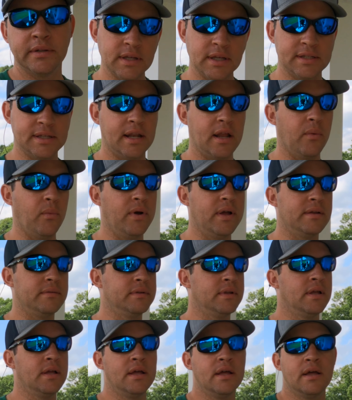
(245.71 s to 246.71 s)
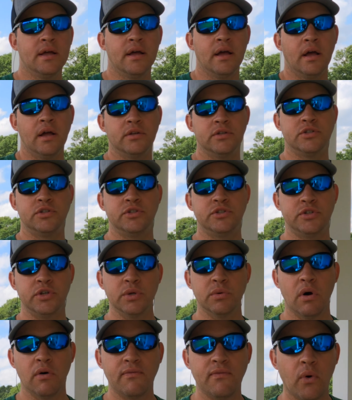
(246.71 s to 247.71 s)
Like I said, they went
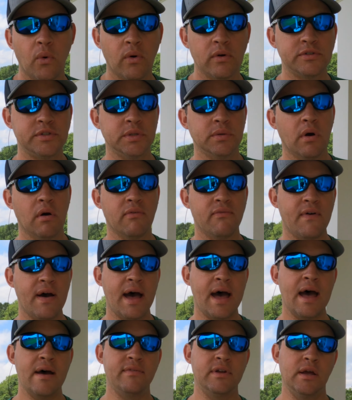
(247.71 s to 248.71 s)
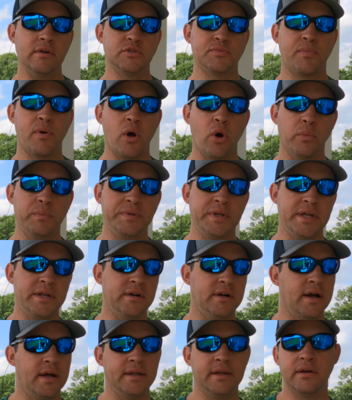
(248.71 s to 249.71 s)
204, 205, and it was probe tender,
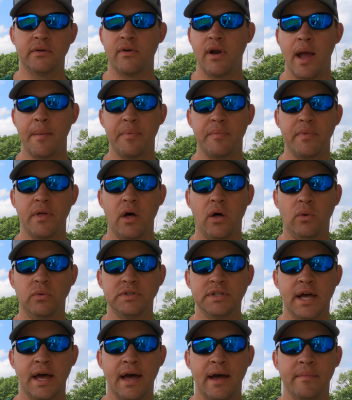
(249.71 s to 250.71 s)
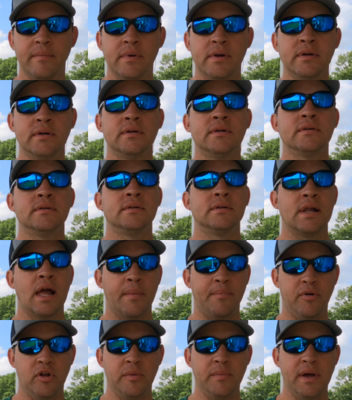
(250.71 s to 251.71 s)
and I didn't wrap them the whole time. I
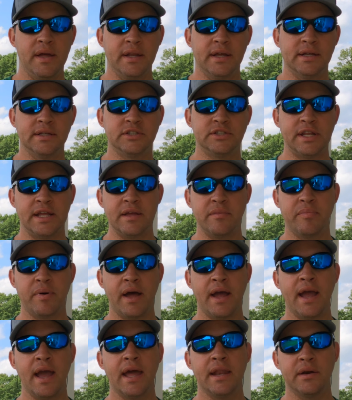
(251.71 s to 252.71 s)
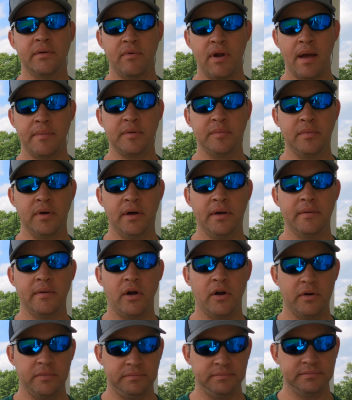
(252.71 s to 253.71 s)
put them in a steam pan and wrapped them up,
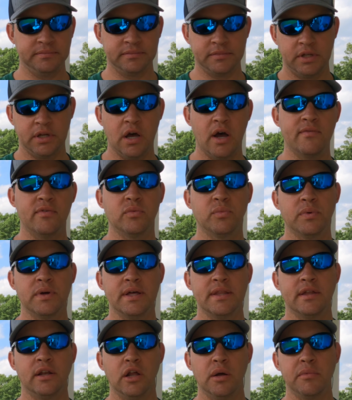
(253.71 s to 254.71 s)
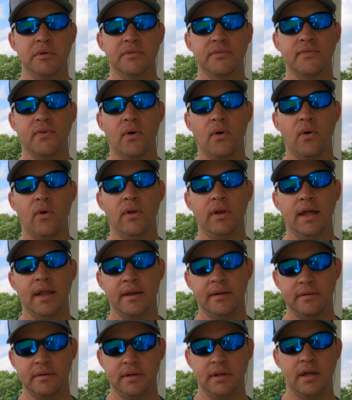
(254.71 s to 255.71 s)
or covered with aluminum foil, and let
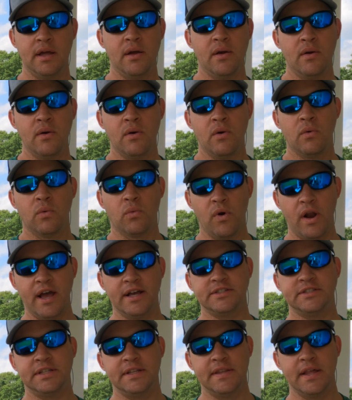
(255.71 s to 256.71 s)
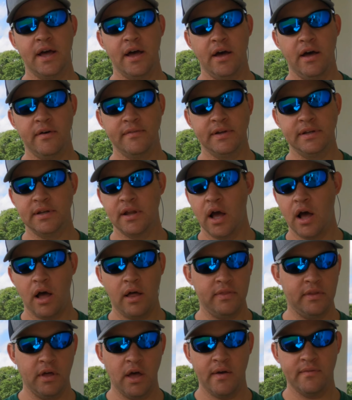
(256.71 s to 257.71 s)
it rest in the oven.
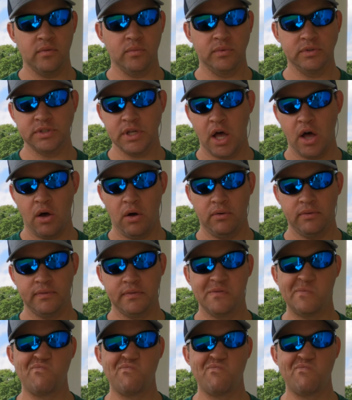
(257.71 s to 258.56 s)
The oven was off.